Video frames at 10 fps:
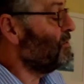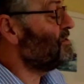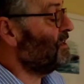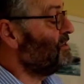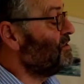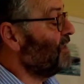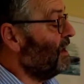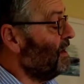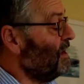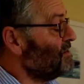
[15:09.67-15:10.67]
We decide to do
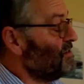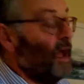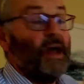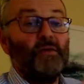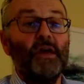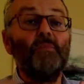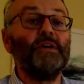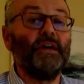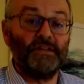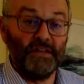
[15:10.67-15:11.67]
that next, and then
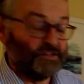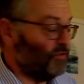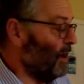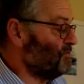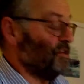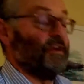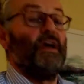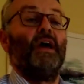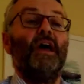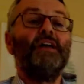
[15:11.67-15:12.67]
we get an interruption.
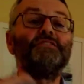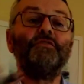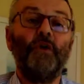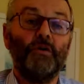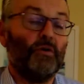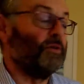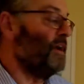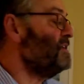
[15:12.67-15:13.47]
It's a phone call.